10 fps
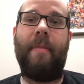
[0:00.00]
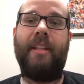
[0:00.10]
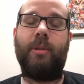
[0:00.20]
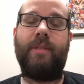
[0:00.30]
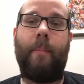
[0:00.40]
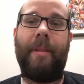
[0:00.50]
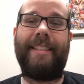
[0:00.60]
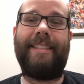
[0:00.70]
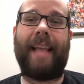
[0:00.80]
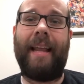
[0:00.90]
This was from the
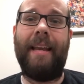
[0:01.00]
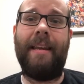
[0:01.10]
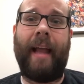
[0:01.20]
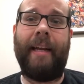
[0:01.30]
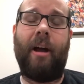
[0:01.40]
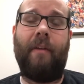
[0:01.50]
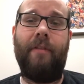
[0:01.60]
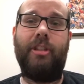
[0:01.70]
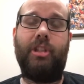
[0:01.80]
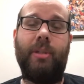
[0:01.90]
second night
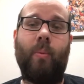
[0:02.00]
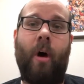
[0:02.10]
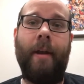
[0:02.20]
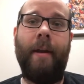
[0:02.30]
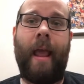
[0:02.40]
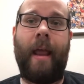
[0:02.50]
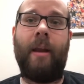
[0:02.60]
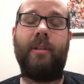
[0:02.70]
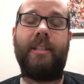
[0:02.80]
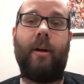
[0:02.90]
of the G1,
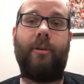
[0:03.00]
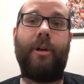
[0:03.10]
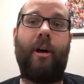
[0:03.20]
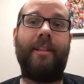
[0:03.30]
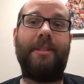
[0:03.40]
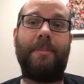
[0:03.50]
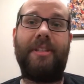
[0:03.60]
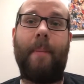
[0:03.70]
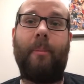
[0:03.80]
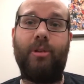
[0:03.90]
and it was held on
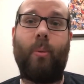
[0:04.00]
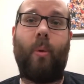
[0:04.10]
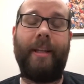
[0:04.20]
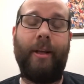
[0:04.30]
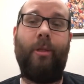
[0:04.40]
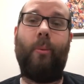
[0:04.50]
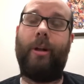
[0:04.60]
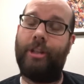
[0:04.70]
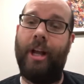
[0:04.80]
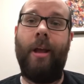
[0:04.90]
September 20th,
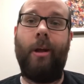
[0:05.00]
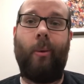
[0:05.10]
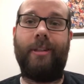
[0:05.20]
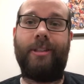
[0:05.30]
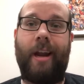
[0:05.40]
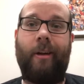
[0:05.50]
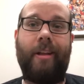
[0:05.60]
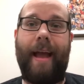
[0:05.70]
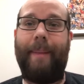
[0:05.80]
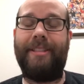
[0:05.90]
which
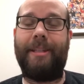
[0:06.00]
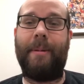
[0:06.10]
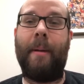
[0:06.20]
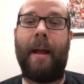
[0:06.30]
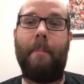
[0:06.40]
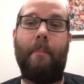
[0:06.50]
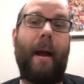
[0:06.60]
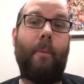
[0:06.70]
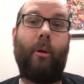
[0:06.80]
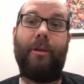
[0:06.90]
coincidentally happens to be
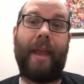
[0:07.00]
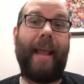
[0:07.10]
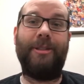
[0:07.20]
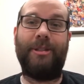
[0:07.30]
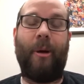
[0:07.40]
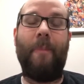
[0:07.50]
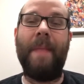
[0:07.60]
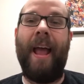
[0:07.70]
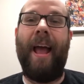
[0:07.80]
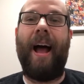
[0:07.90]
my birthday. So
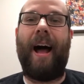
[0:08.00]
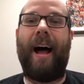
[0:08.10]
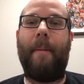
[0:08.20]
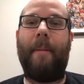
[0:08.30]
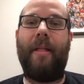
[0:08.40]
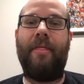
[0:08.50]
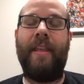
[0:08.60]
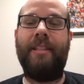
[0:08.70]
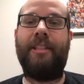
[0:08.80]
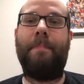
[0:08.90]

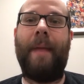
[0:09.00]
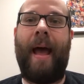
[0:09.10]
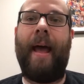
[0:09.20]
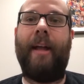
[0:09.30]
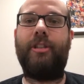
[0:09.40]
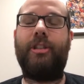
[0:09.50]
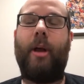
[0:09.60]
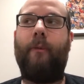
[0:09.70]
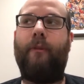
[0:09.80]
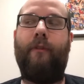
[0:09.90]
this match
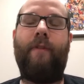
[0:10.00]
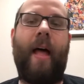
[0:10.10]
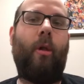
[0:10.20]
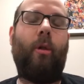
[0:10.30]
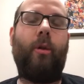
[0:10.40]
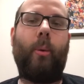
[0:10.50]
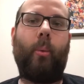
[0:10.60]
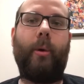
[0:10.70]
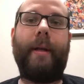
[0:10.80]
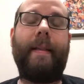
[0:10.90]
felt
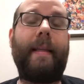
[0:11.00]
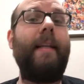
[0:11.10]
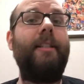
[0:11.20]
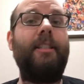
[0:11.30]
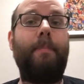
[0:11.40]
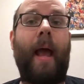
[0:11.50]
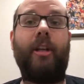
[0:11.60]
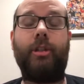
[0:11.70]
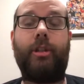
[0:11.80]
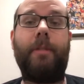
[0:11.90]
really
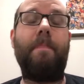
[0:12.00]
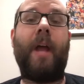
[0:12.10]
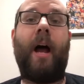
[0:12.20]
special.